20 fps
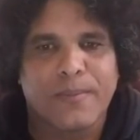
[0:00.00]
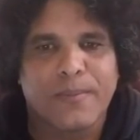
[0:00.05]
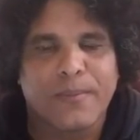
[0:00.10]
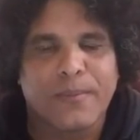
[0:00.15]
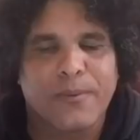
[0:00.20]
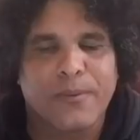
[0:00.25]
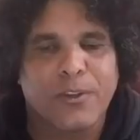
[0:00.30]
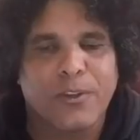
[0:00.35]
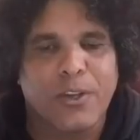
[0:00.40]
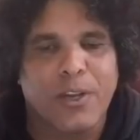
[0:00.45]

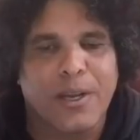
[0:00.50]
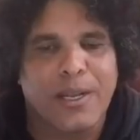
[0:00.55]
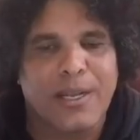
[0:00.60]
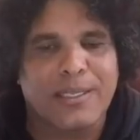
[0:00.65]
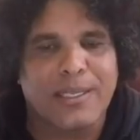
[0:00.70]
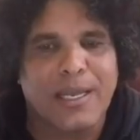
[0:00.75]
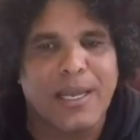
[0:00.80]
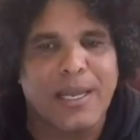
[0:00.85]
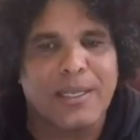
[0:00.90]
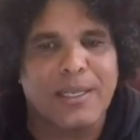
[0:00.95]
You
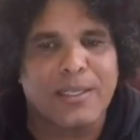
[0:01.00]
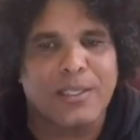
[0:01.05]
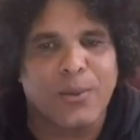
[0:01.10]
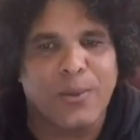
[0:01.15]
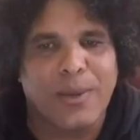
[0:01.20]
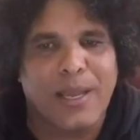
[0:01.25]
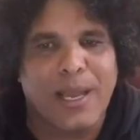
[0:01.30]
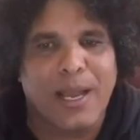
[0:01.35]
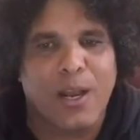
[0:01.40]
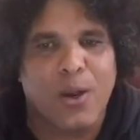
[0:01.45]
understand? So we
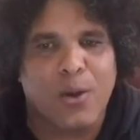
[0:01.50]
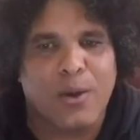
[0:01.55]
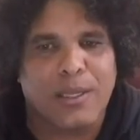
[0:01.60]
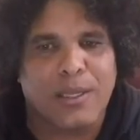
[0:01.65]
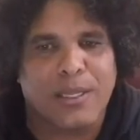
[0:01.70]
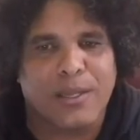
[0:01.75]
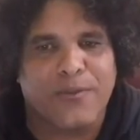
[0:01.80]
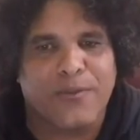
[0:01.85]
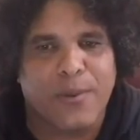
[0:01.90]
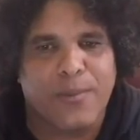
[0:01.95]
gotta look at
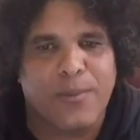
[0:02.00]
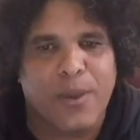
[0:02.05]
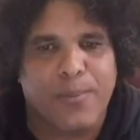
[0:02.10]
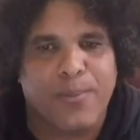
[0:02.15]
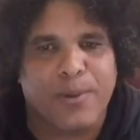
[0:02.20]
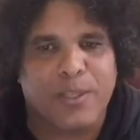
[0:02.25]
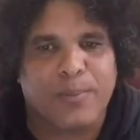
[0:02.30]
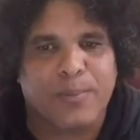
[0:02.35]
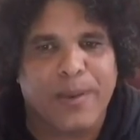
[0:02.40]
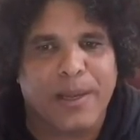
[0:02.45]
it from the
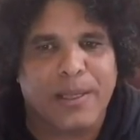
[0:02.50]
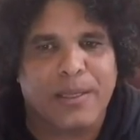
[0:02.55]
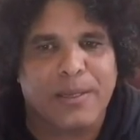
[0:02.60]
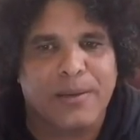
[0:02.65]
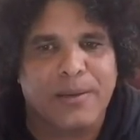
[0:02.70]
perspective.